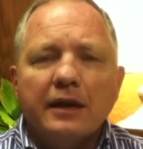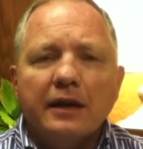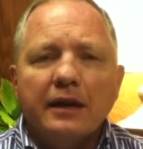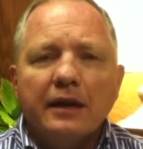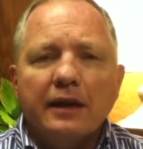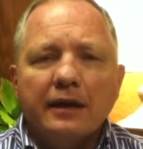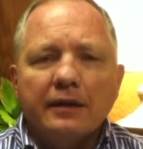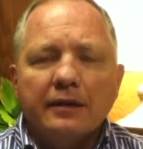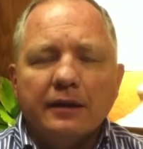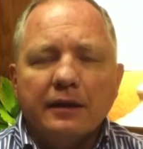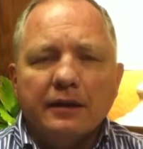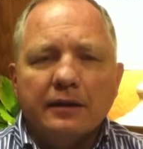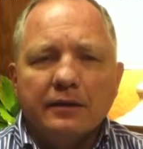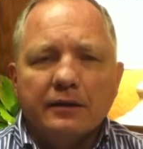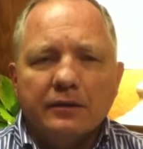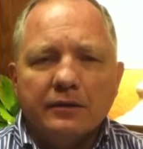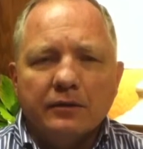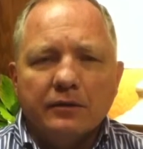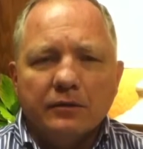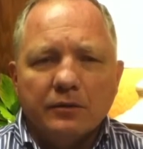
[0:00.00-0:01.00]
and
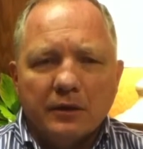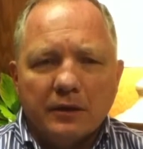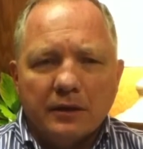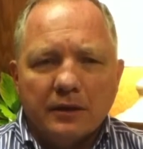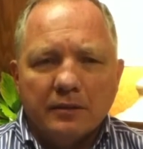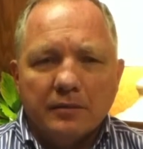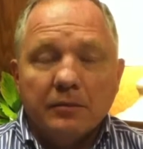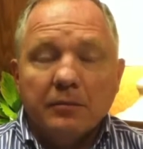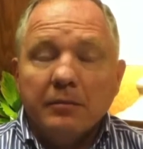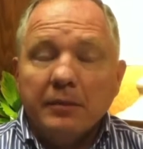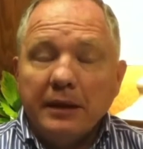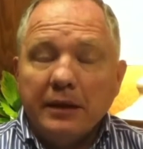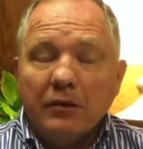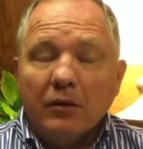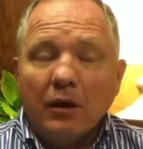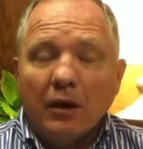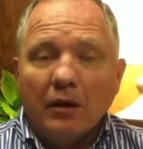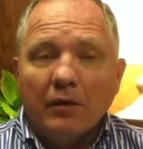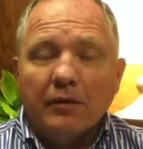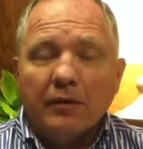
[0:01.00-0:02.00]
to meet
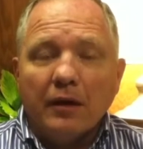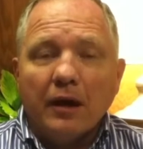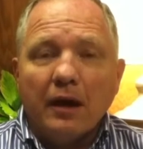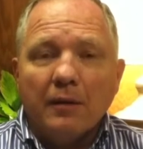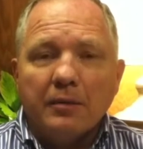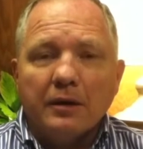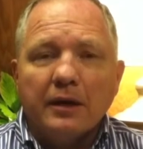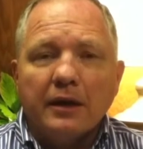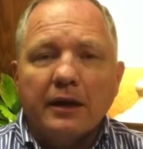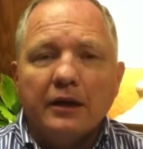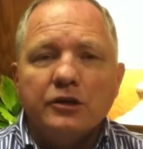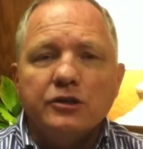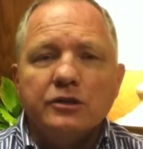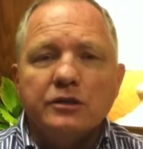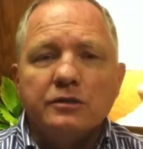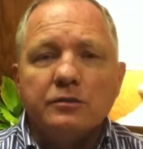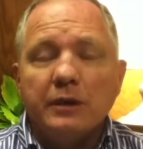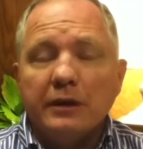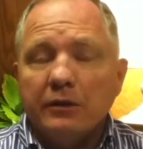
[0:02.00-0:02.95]
all of their obligations,